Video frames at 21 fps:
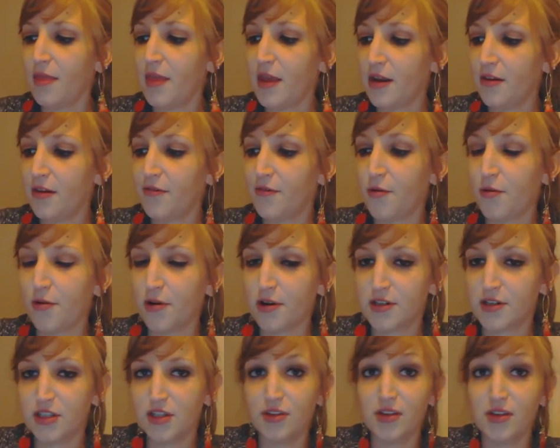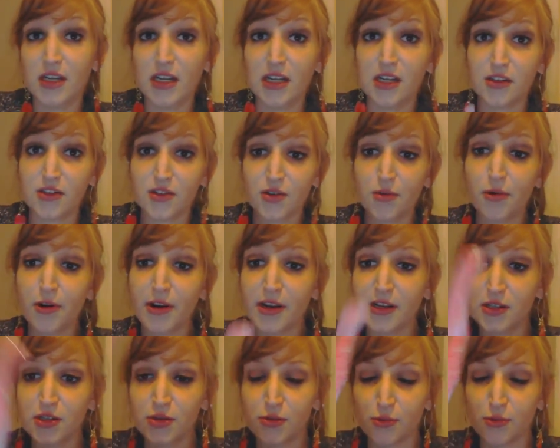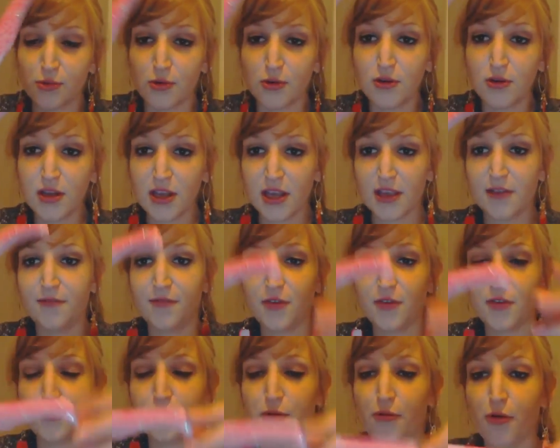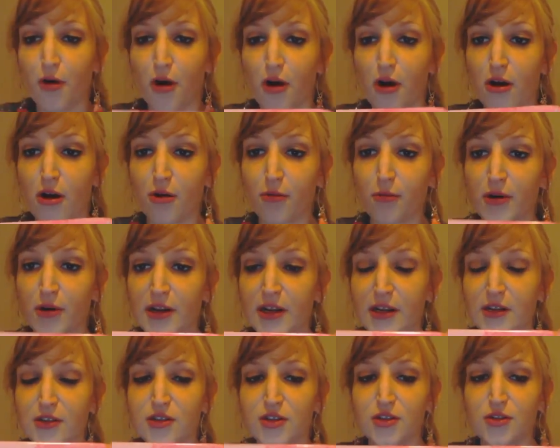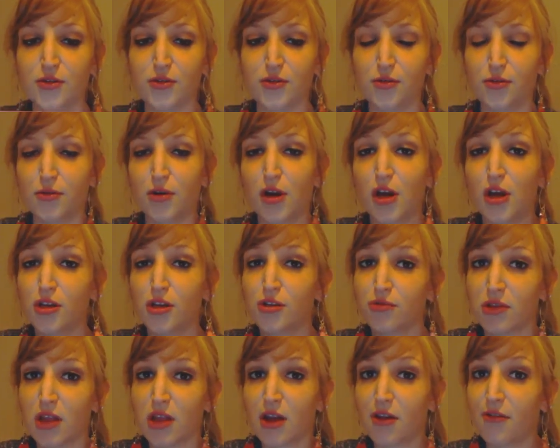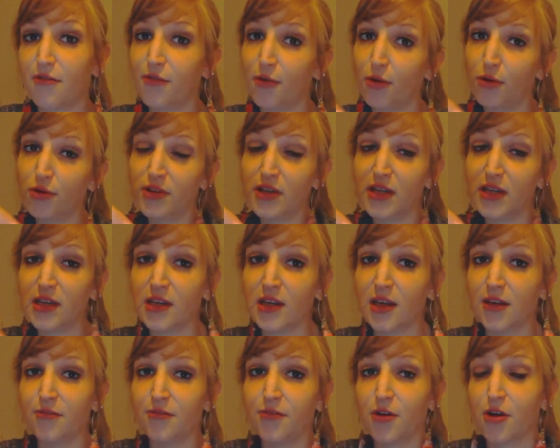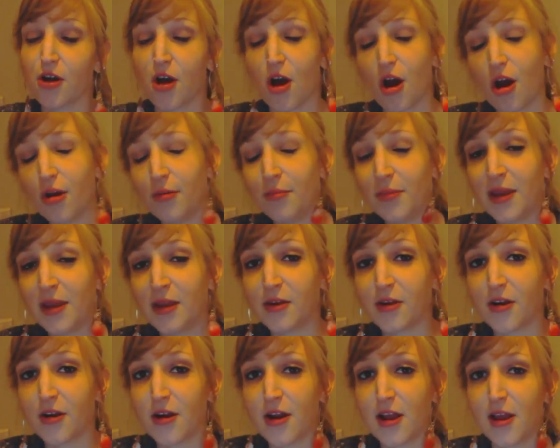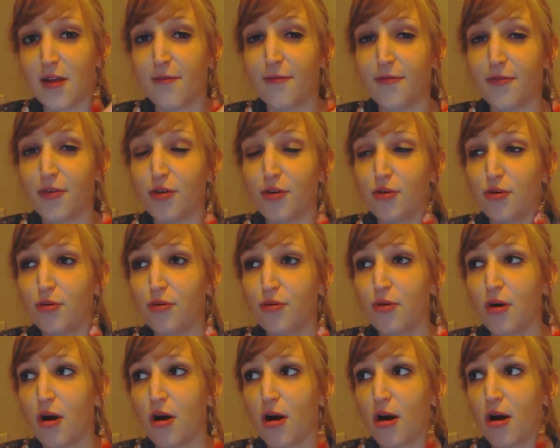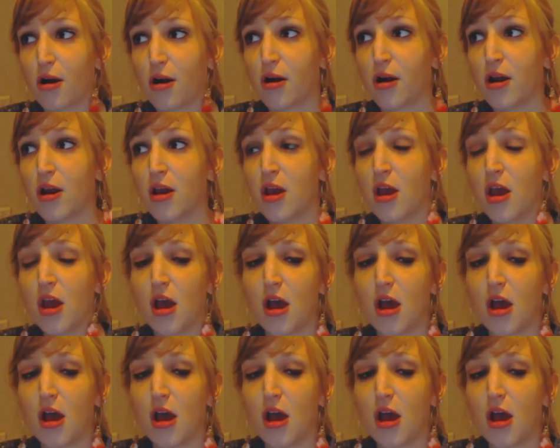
And then of course you need a scoring tool if you are wanting to do a lot of folding, if you're a card maker, if you are